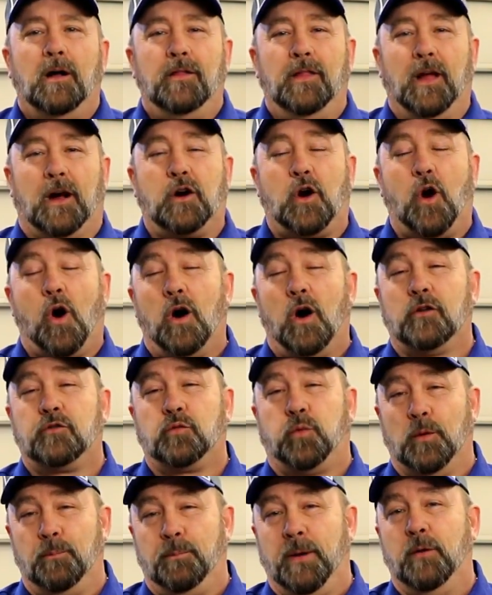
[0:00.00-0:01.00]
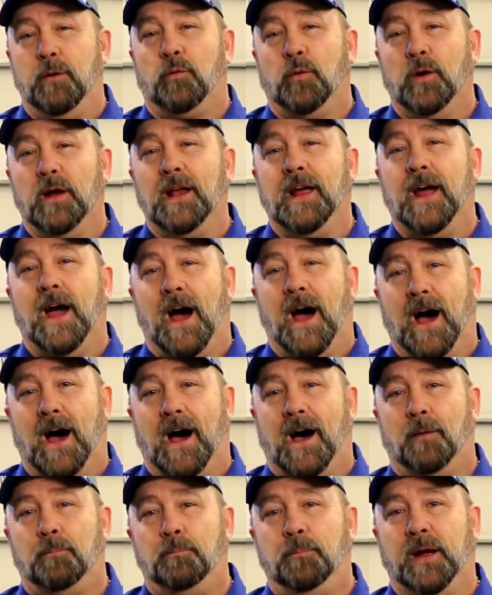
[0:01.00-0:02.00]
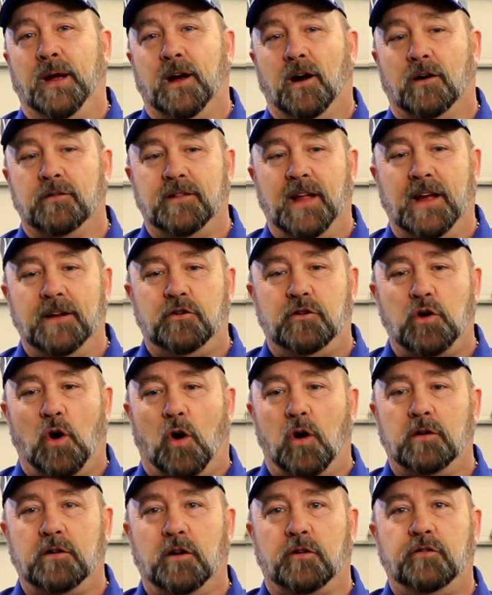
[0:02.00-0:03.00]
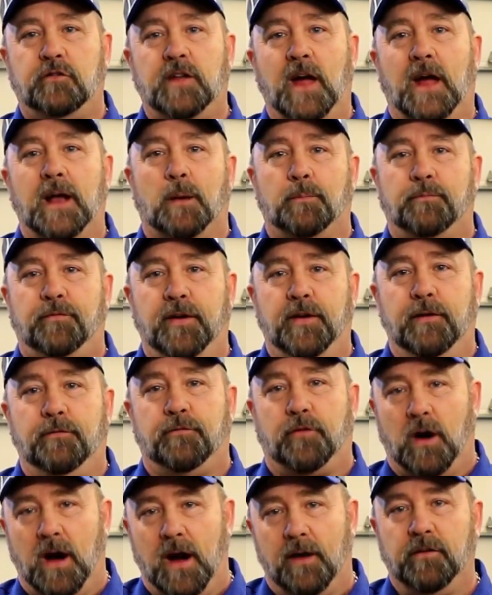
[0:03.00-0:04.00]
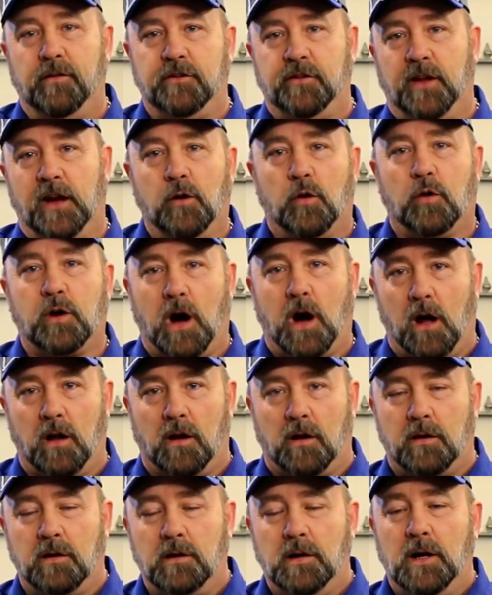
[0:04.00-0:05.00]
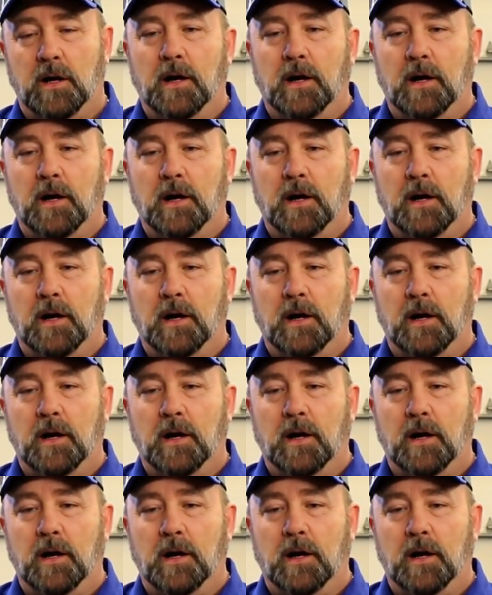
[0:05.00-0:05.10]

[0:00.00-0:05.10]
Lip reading: the cost would be really high because they charge a setup fee for every single color.